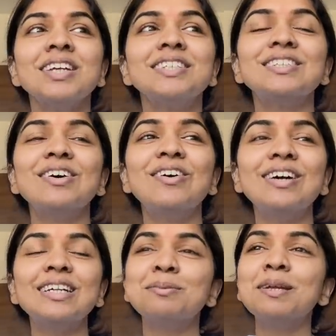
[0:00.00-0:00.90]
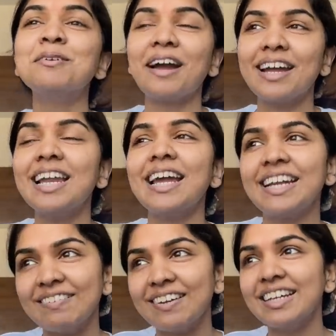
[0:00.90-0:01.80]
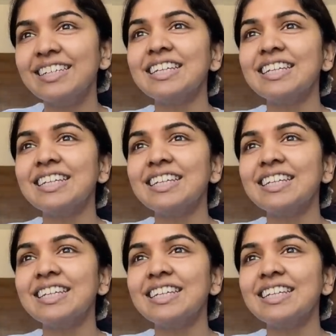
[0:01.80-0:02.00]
So it's been a while anyways.